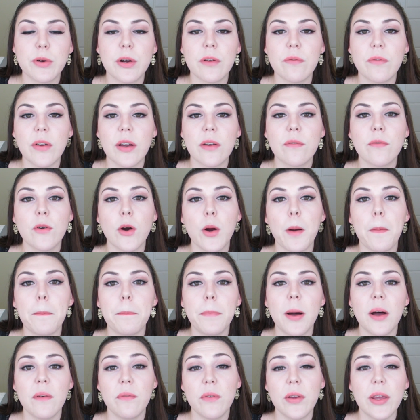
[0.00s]
perfect for
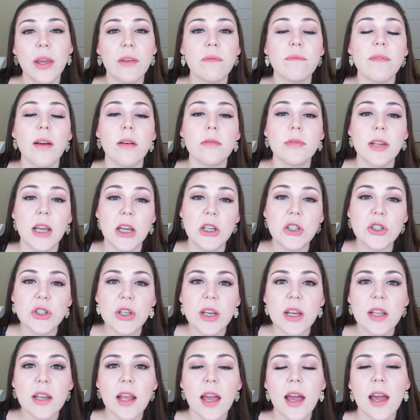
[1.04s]
buffing in
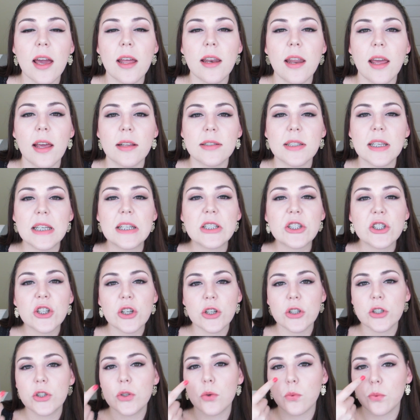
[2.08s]
foundation, and it's
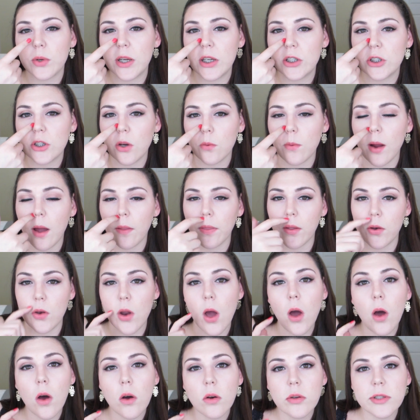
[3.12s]
easier to reach around the
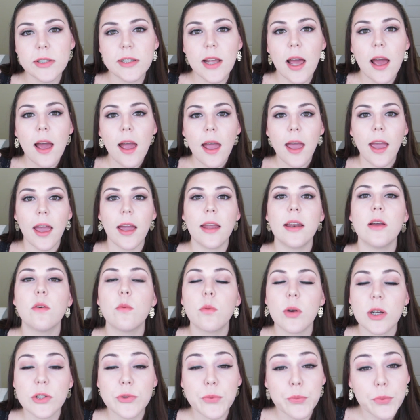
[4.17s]
nose, and it
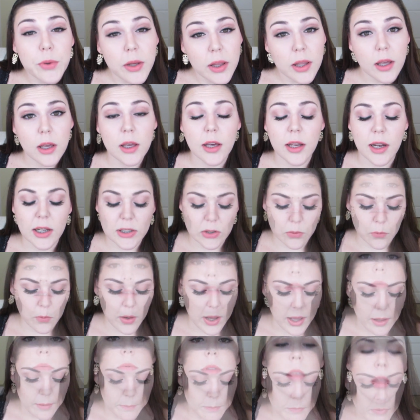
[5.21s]
works really good as
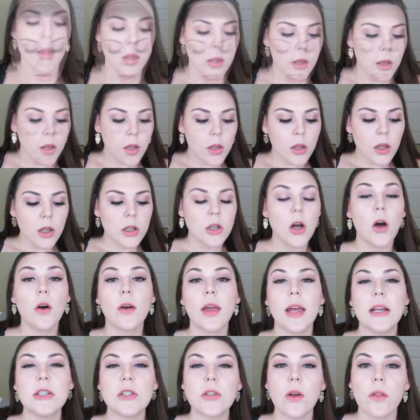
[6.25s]
well.
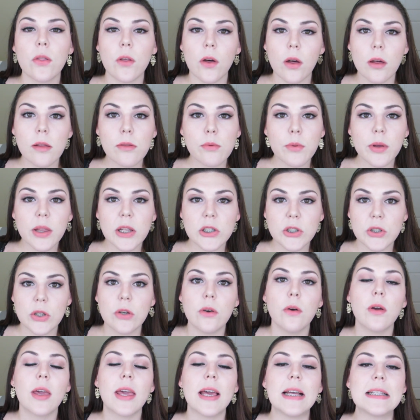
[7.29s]
Okay, so those were the
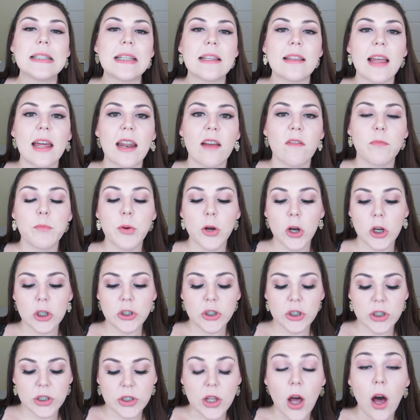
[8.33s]
2 kits that I've
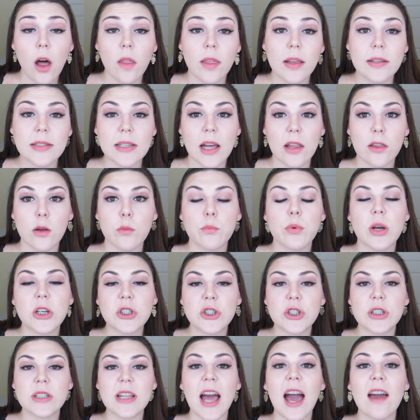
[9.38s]
purchased. All these other
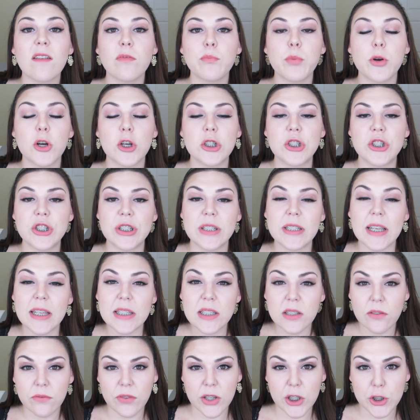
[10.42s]
brushes I've purchased
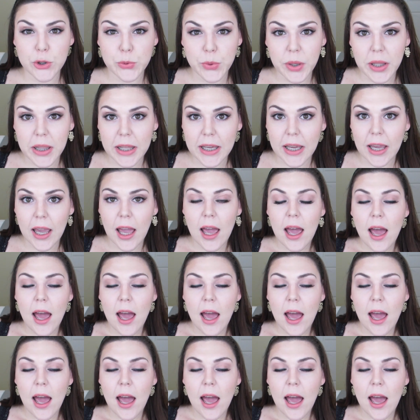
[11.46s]
individually.